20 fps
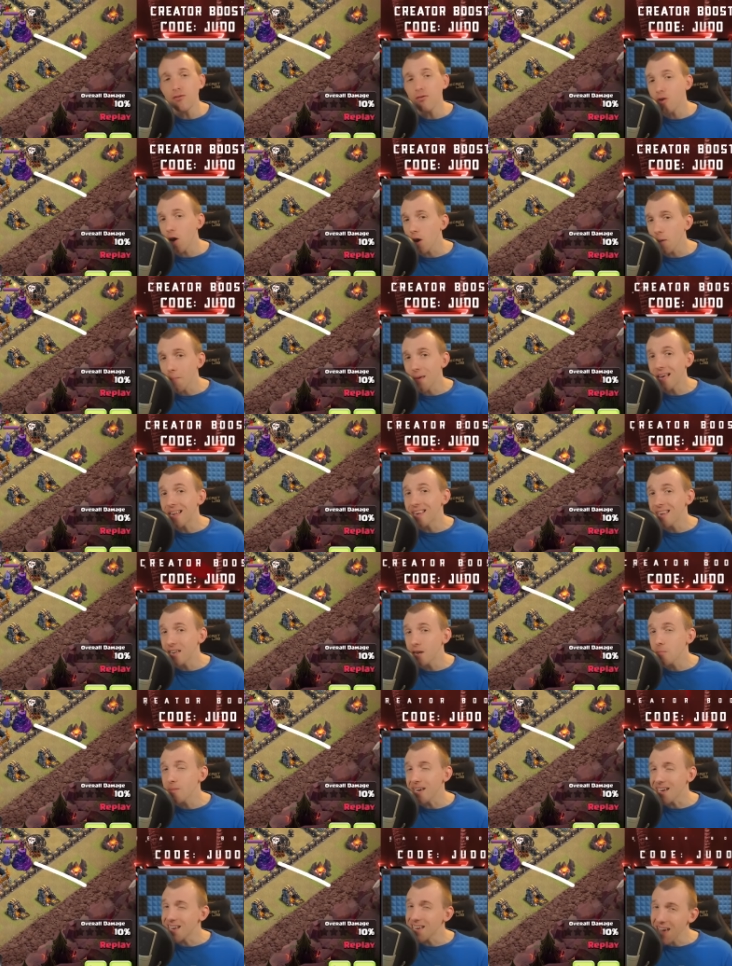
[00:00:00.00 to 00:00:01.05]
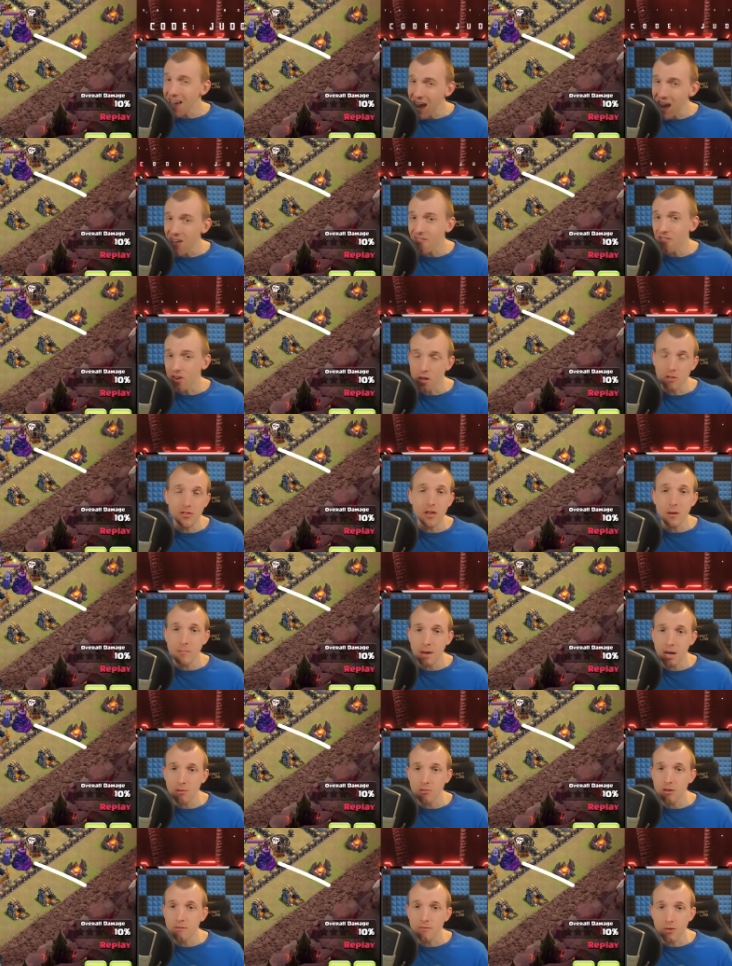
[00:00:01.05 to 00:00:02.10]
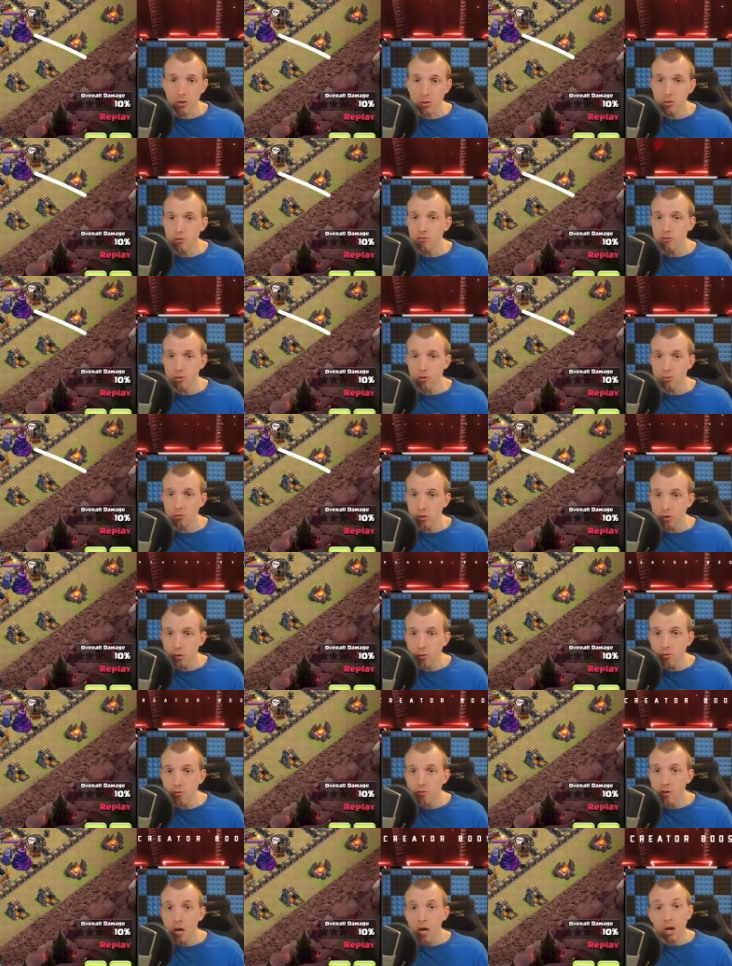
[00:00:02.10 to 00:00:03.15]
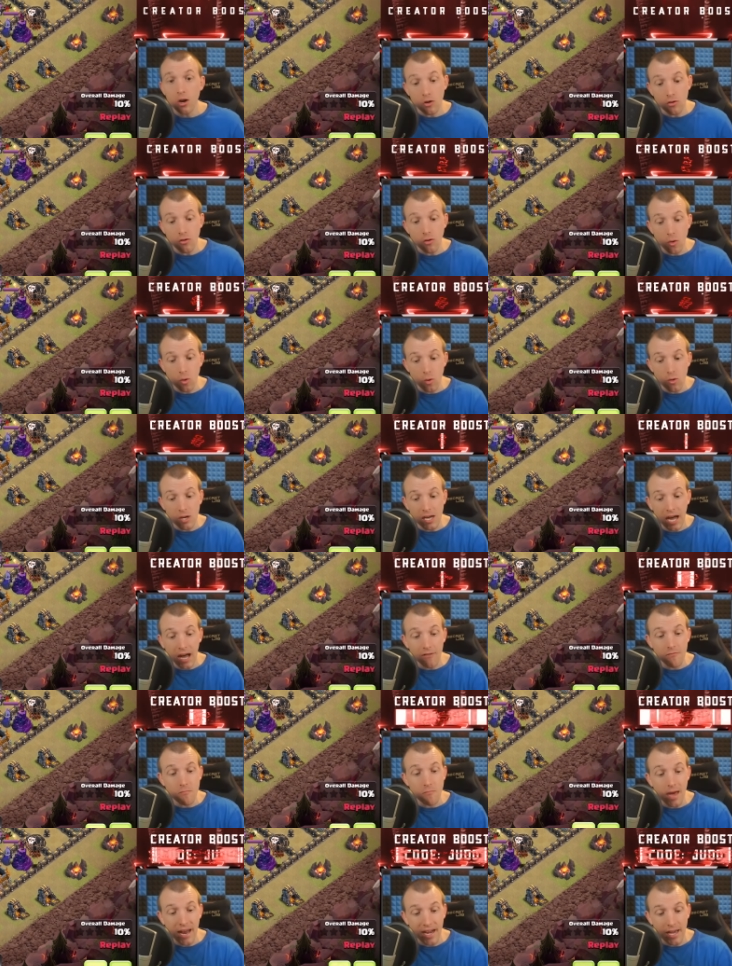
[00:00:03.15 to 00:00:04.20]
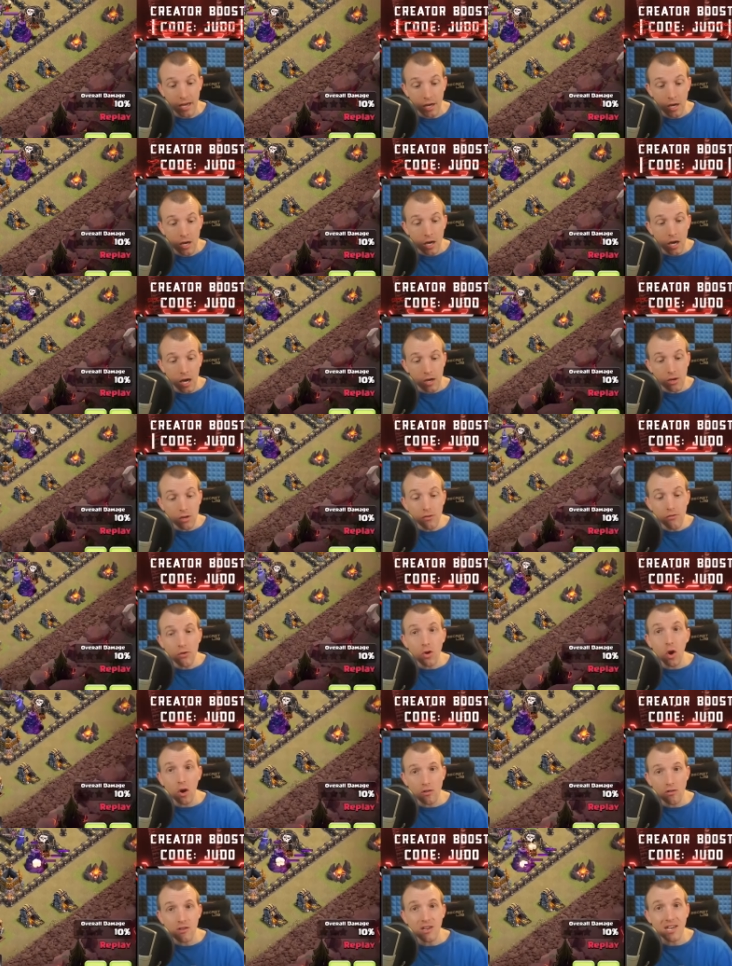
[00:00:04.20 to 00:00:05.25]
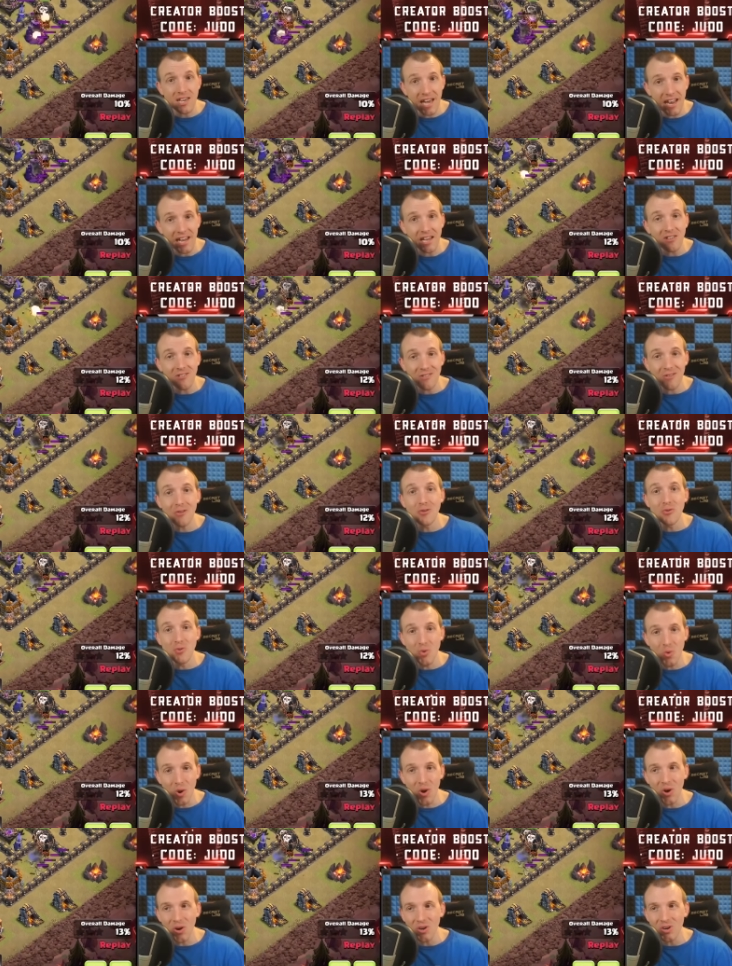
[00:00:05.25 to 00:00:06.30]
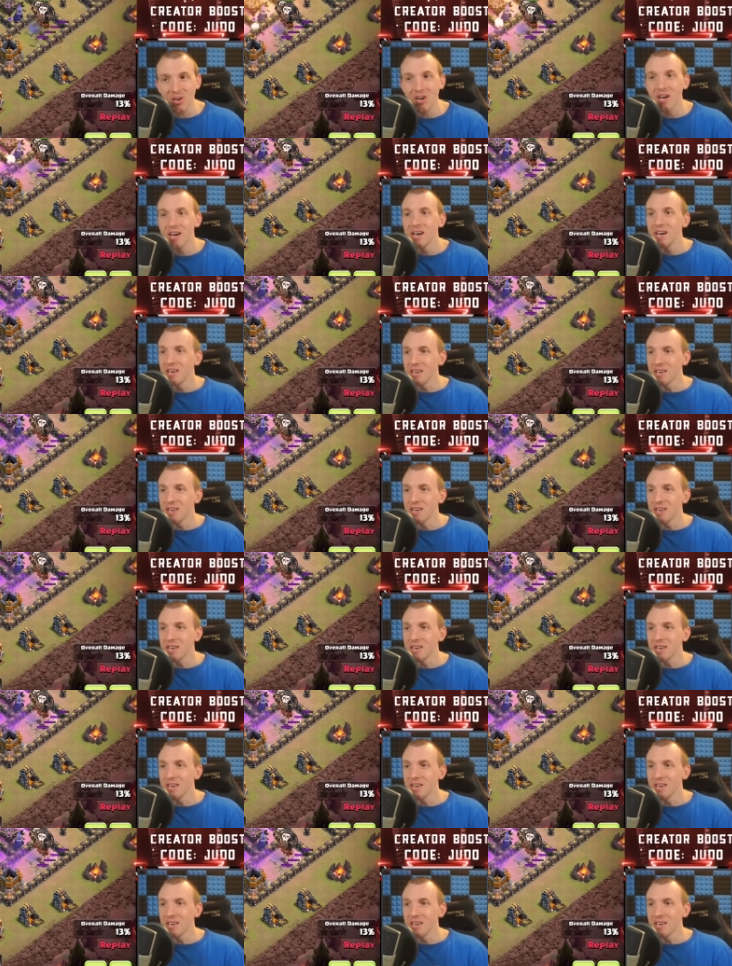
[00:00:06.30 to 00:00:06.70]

You've got to be a little bit careful on the amount of loons you use because you don't have many and you've got to get it to work.